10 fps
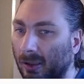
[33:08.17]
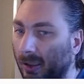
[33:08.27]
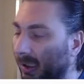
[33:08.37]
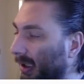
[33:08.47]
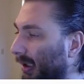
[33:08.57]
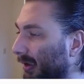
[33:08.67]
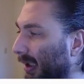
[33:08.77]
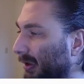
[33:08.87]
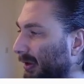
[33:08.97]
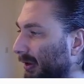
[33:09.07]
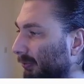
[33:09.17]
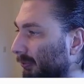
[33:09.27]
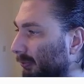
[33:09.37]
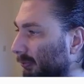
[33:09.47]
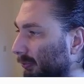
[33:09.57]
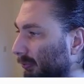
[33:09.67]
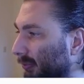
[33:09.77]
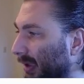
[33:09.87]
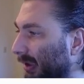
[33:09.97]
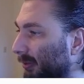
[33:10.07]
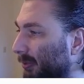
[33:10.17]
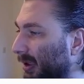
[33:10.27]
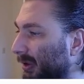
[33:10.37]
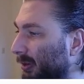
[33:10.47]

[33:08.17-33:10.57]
And that's it. That updates